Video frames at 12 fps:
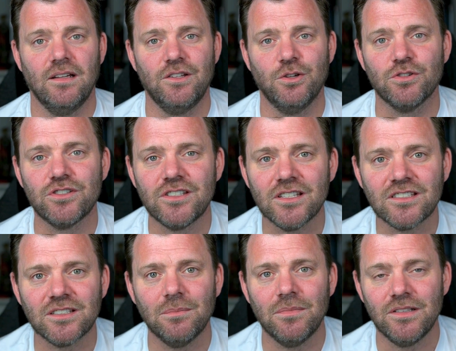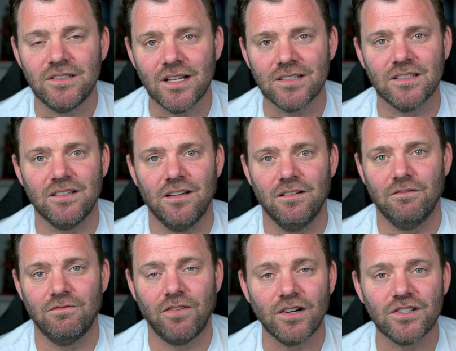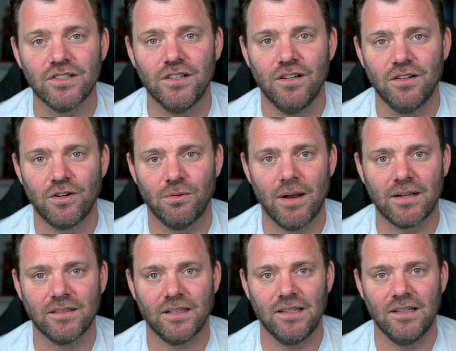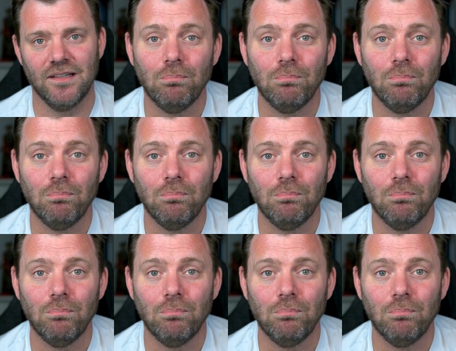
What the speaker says: your system doesn't function correctly.